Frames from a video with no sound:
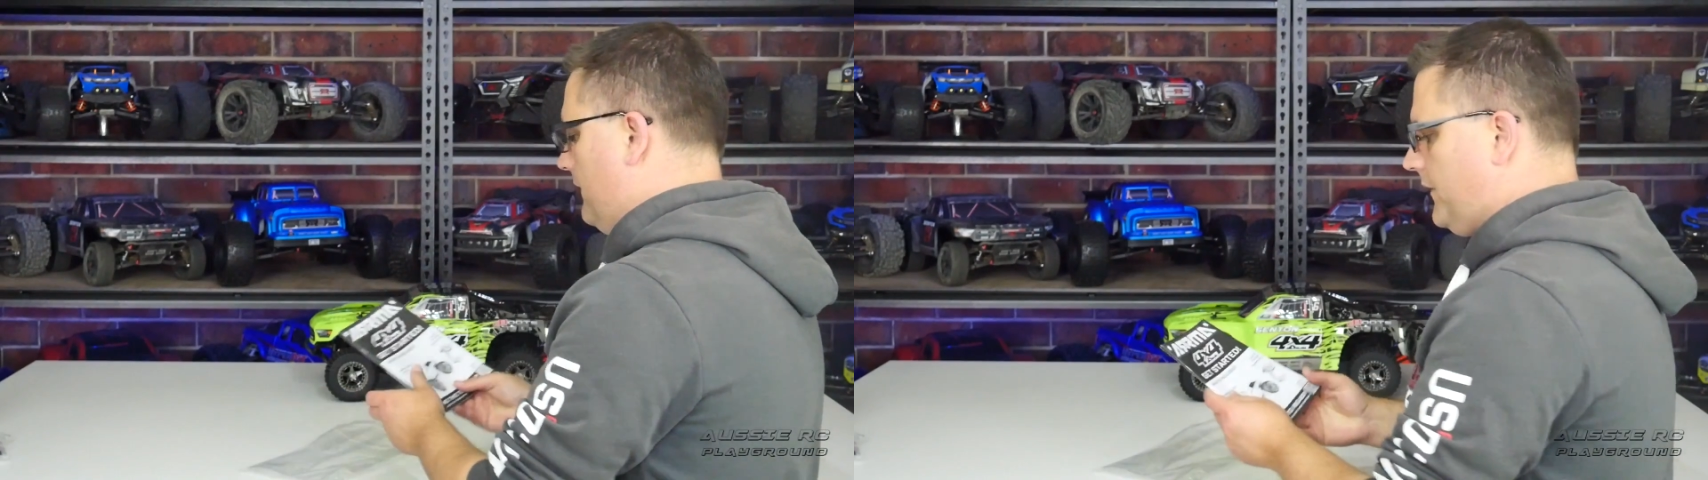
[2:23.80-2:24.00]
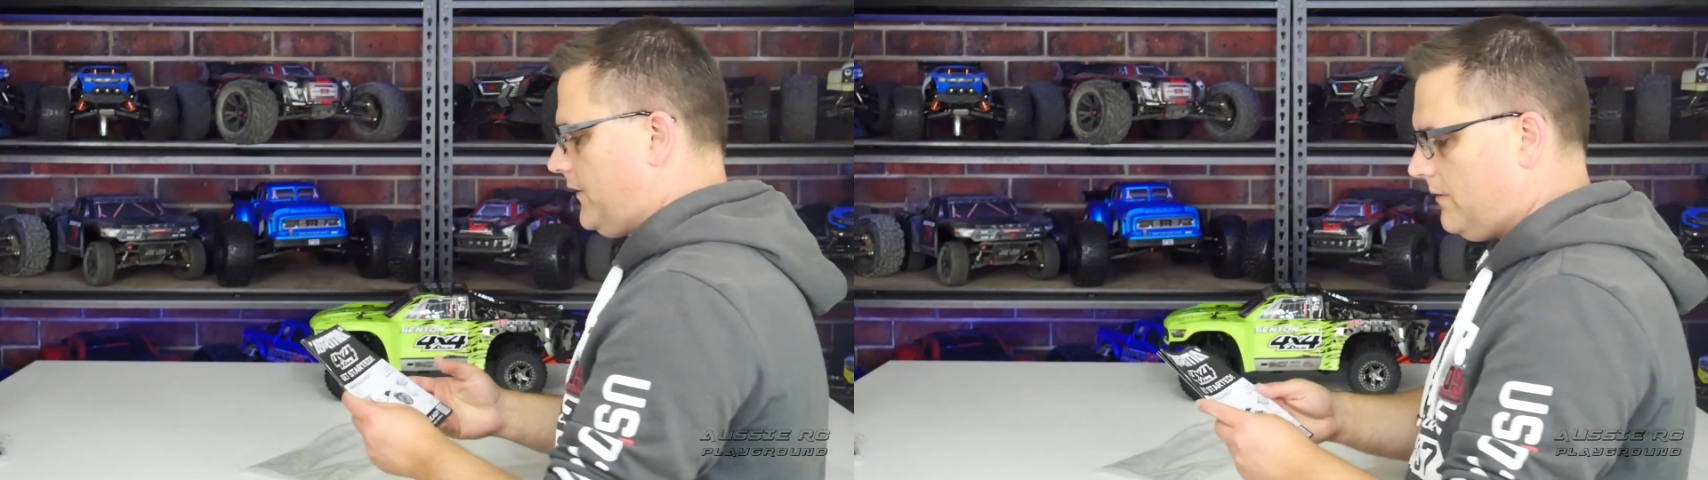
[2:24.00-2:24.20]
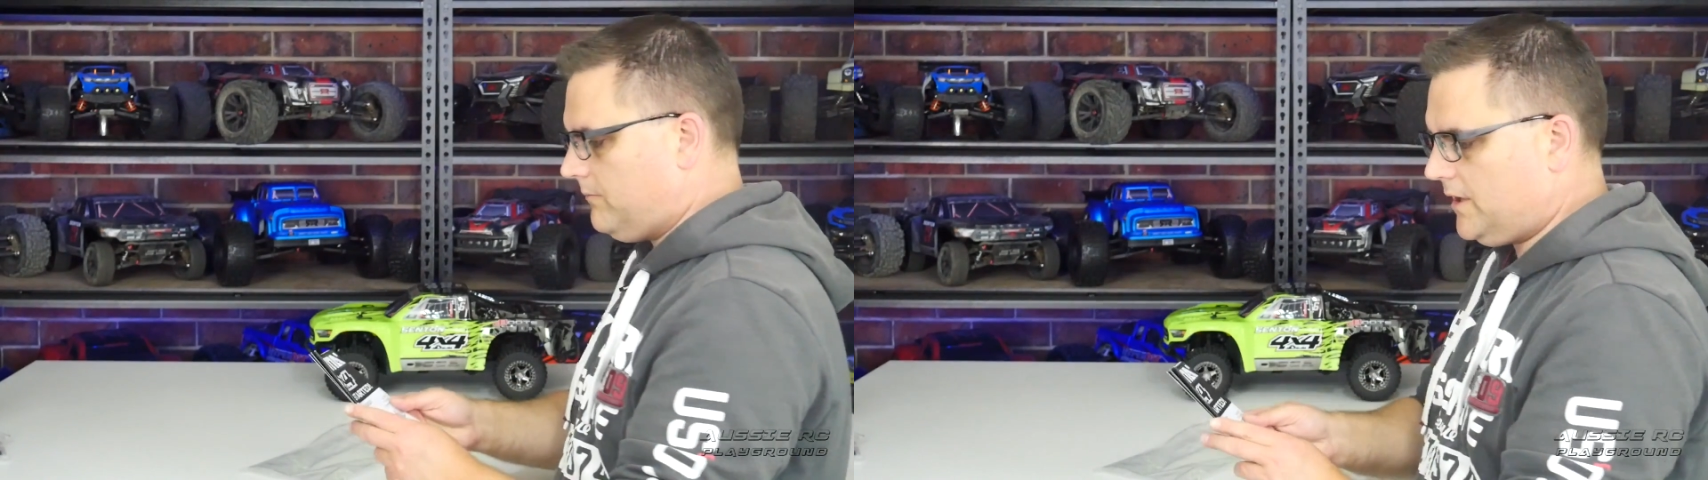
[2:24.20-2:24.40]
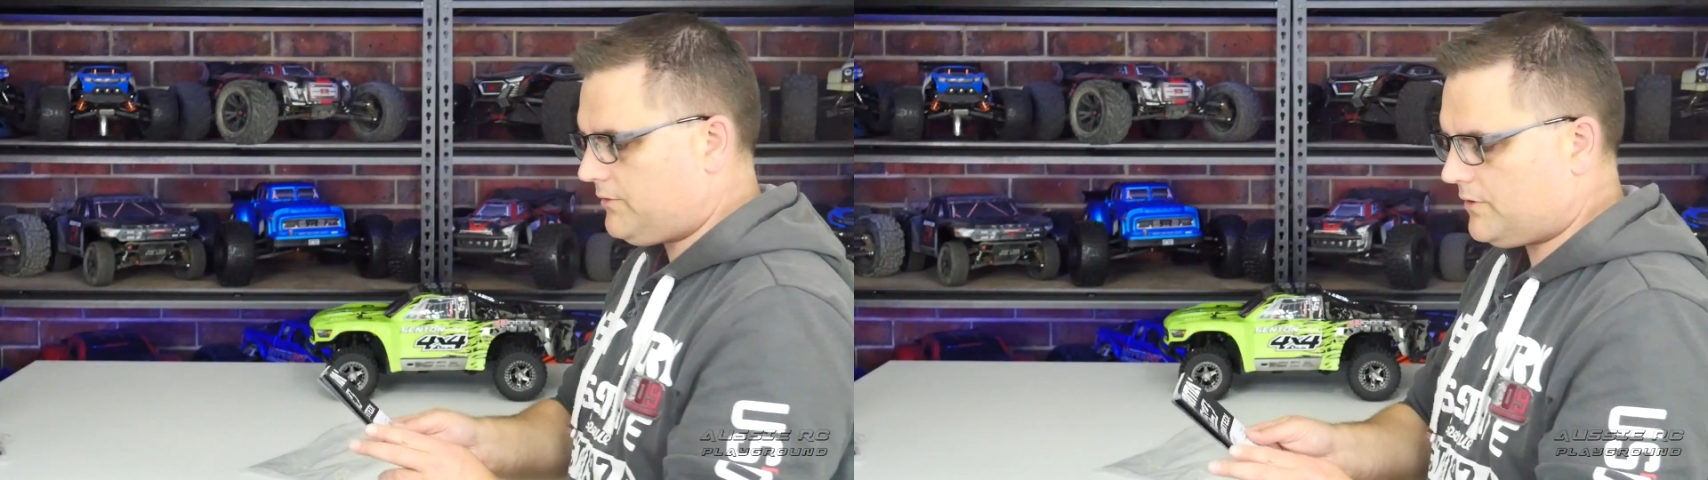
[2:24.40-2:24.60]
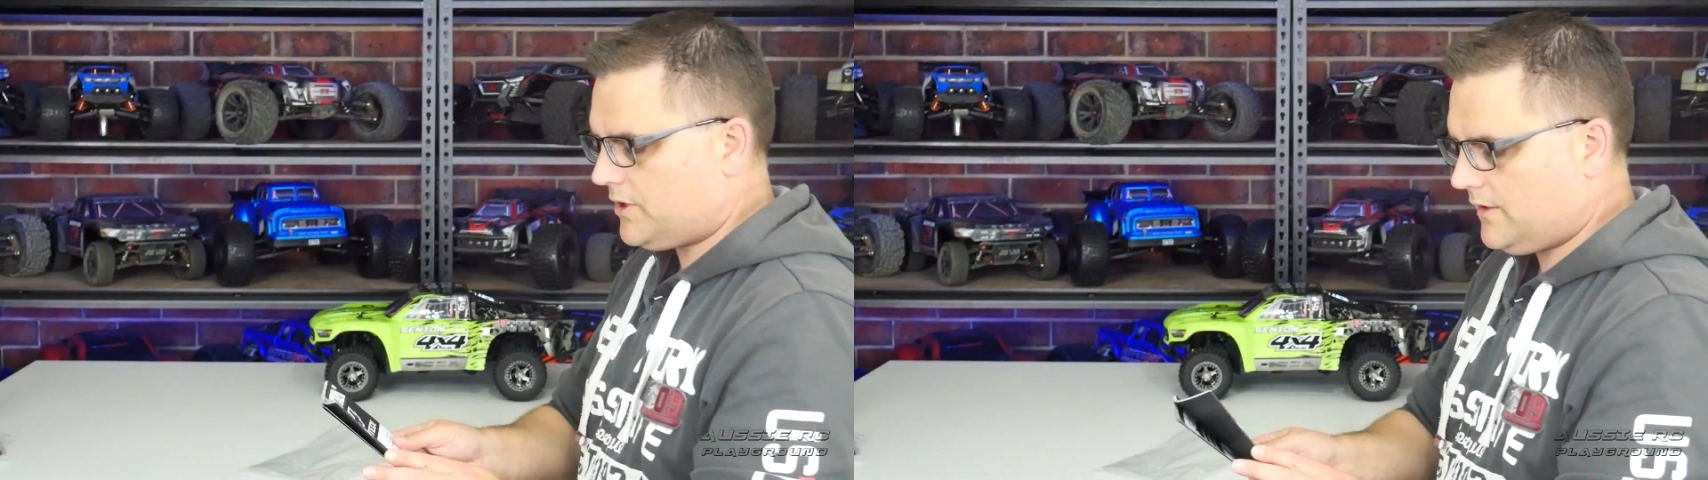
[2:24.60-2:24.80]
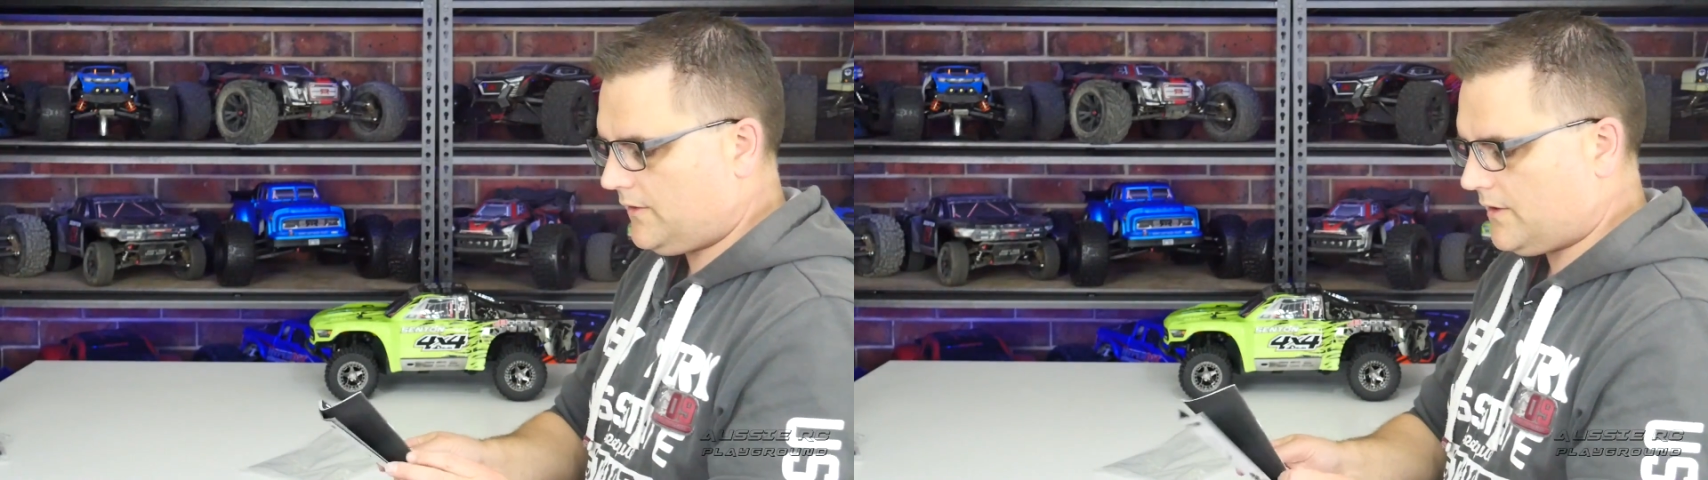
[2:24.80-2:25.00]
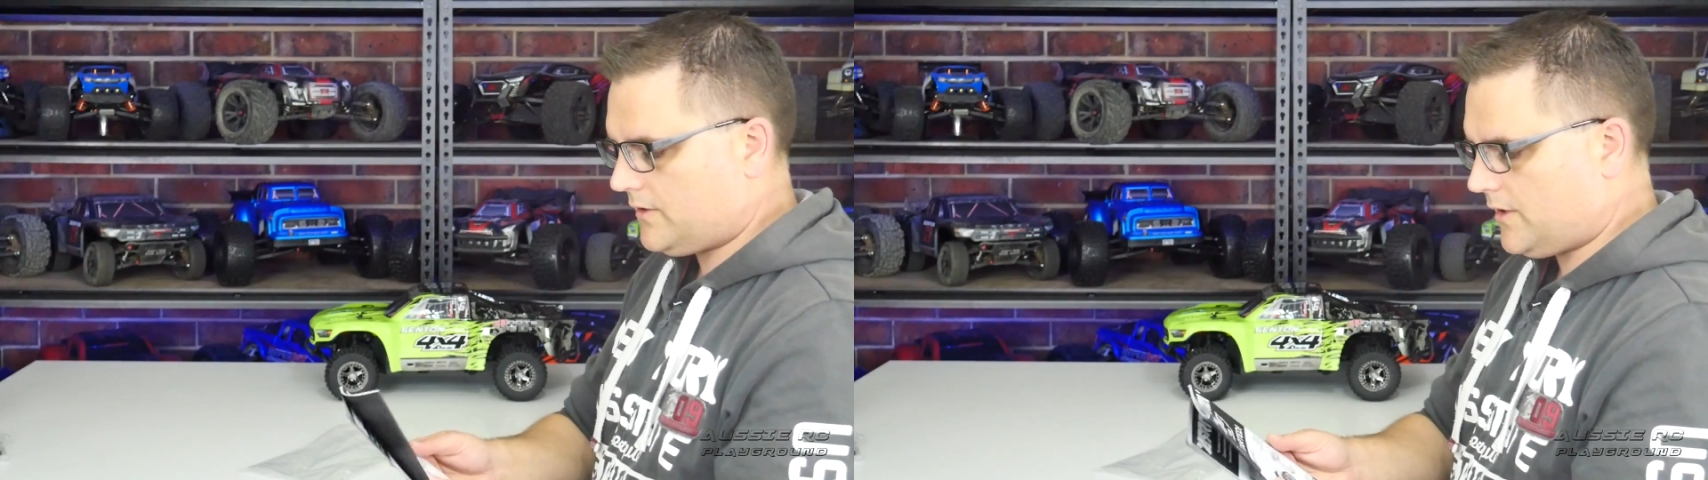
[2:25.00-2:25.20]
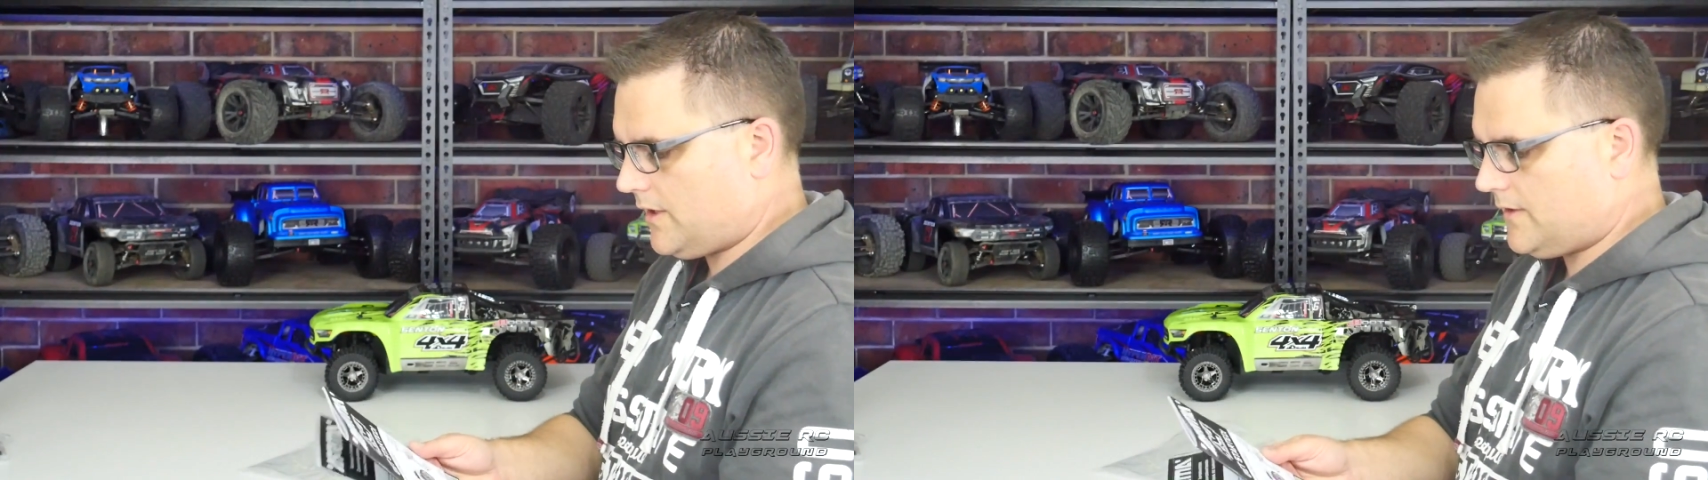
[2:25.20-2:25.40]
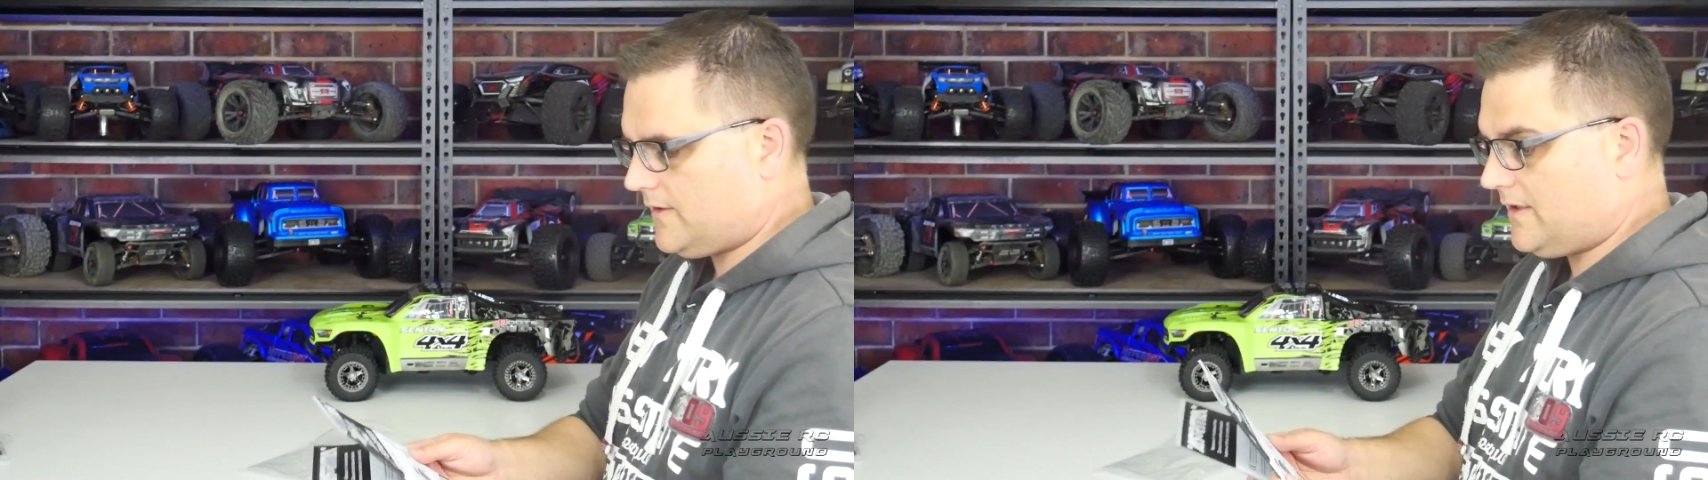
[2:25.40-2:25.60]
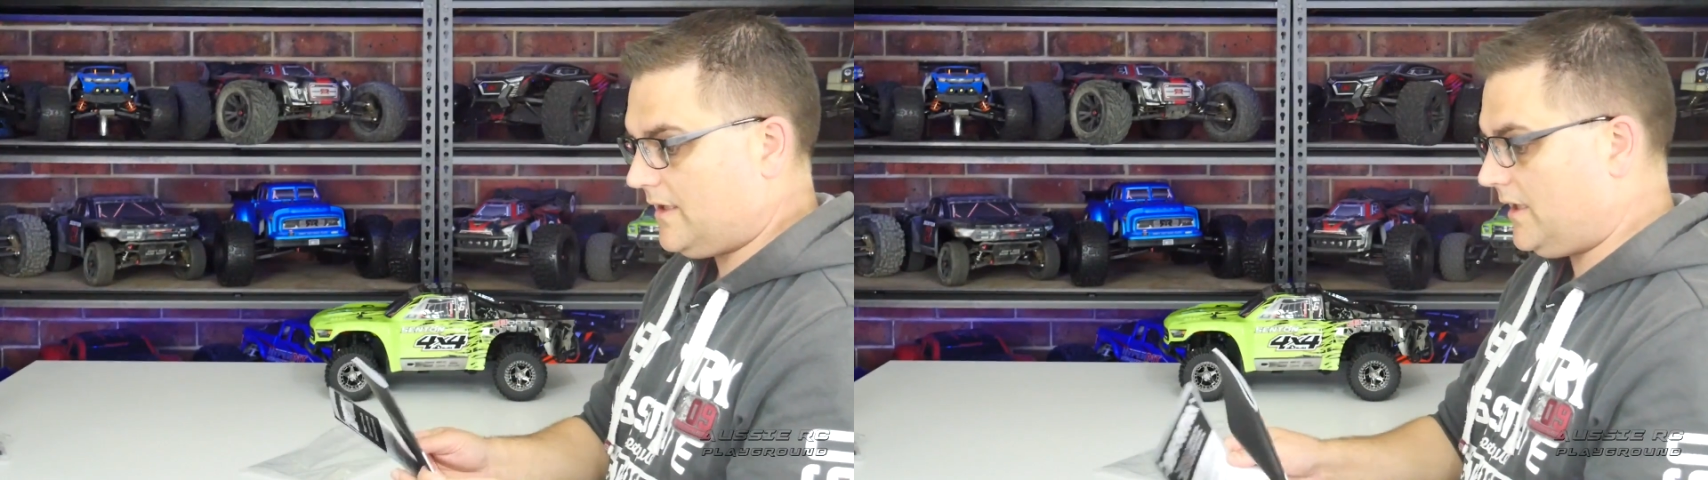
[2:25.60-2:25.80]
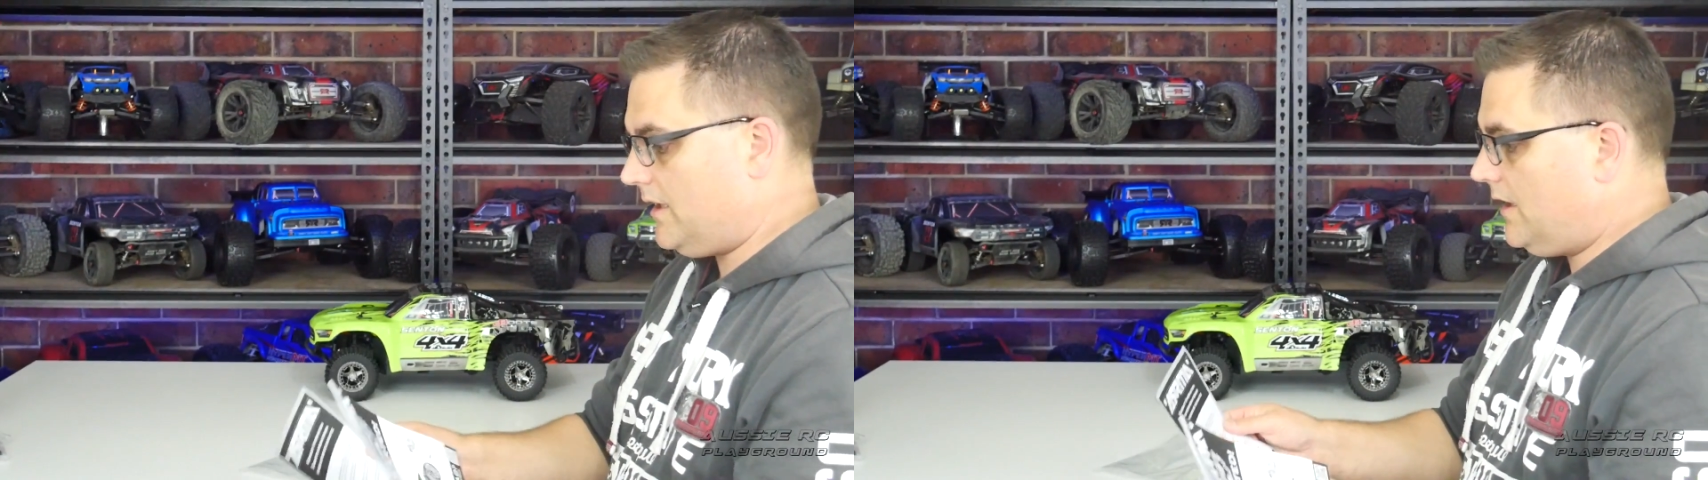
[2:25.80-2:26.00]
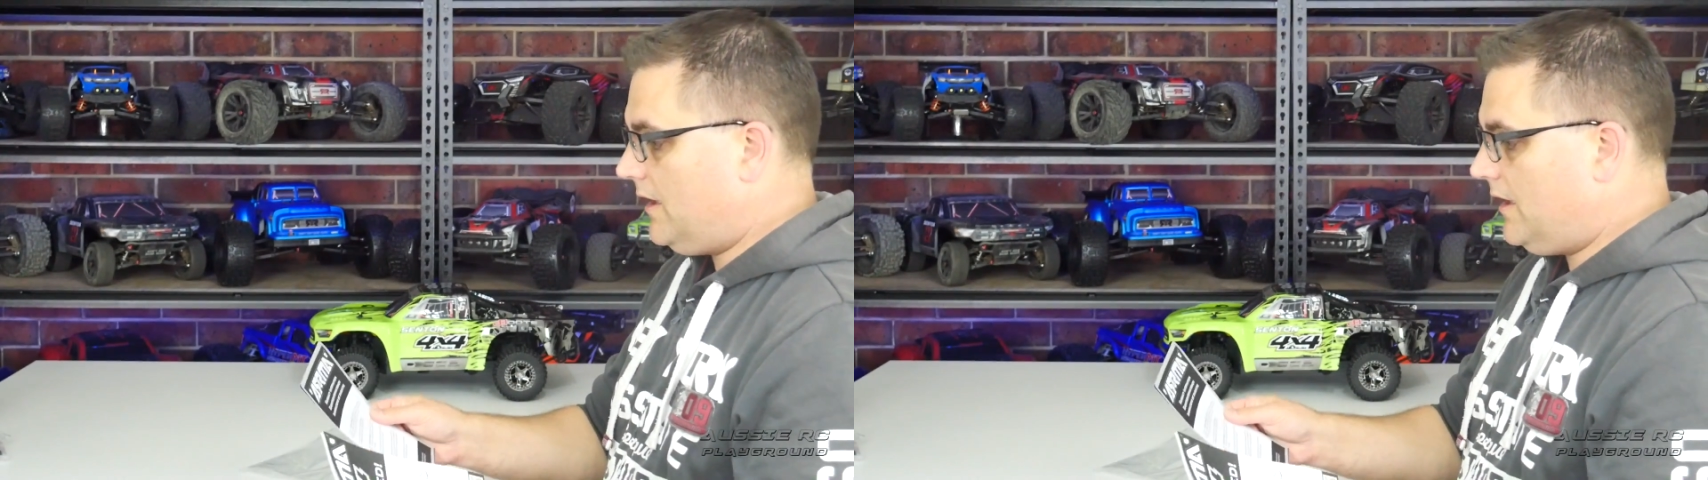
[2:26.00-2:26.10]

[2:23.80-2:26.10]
some literature, such as the